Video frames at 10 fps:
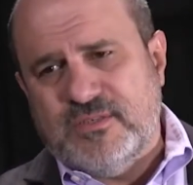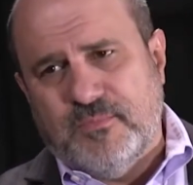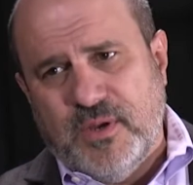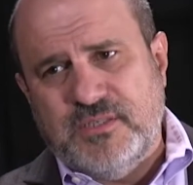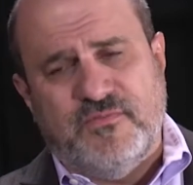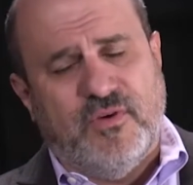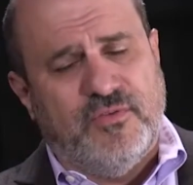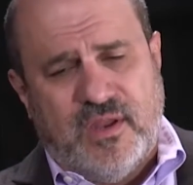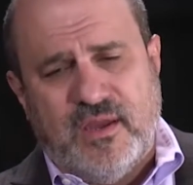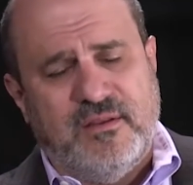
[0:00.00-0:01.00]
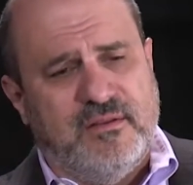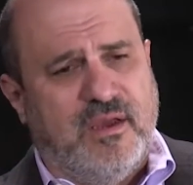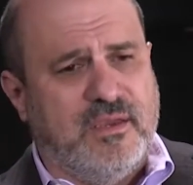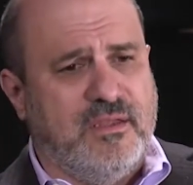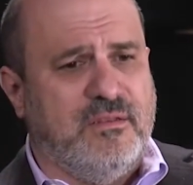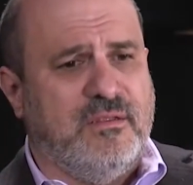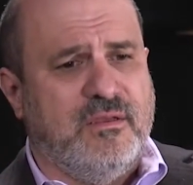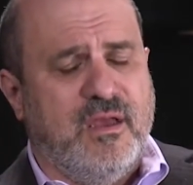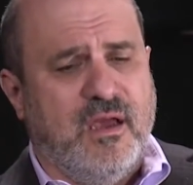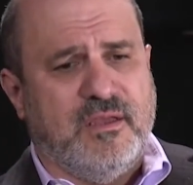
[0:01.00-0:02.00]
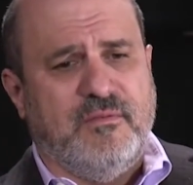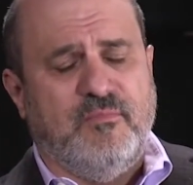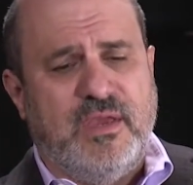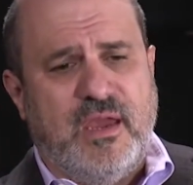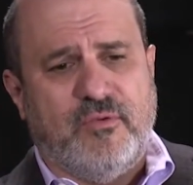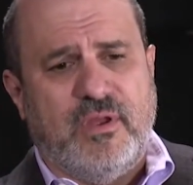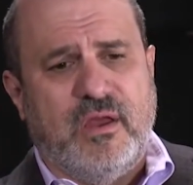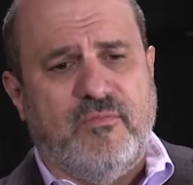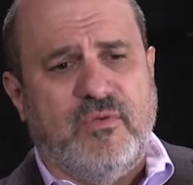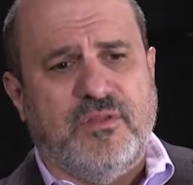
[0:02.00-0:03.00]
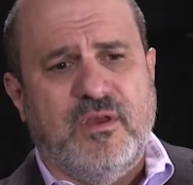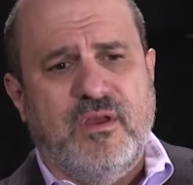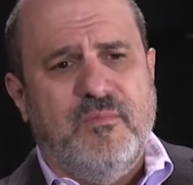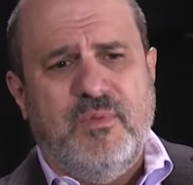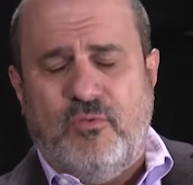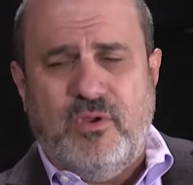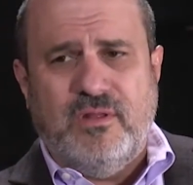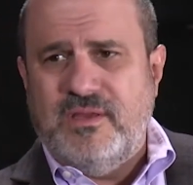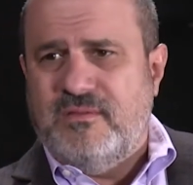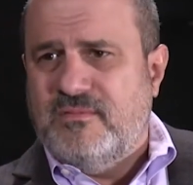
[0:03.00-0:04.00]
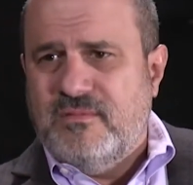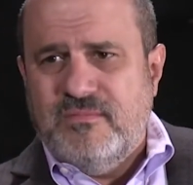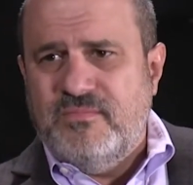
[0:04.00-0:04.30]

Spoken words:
There's a budget vote that I can be angry at him with, but really,